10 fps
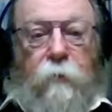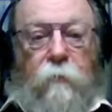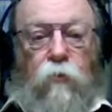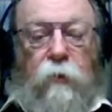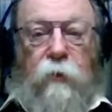
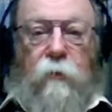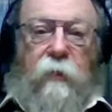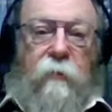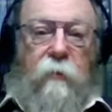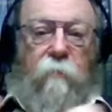We are,
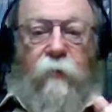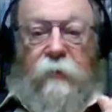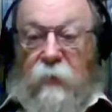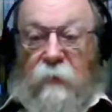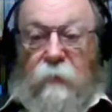that little
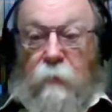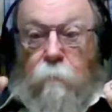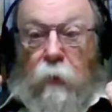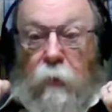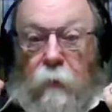phrase, under the
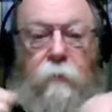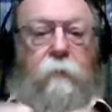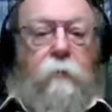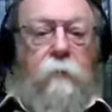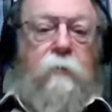blood.
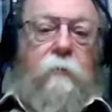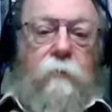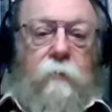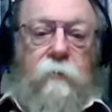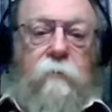
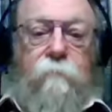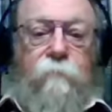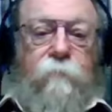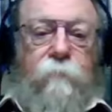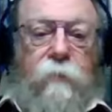
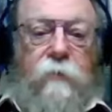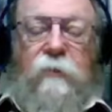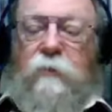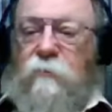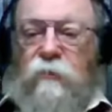
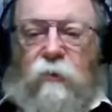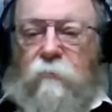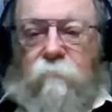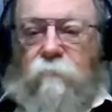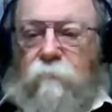The
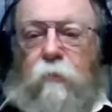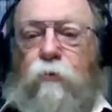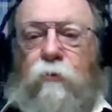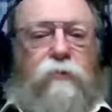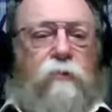
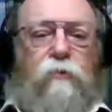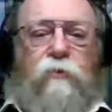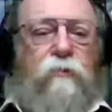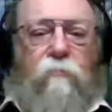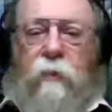book of Joshua
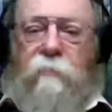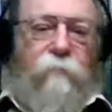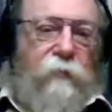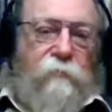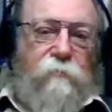is great
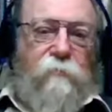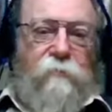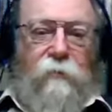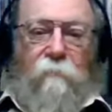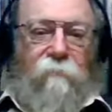for that sort of
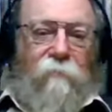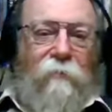stuff.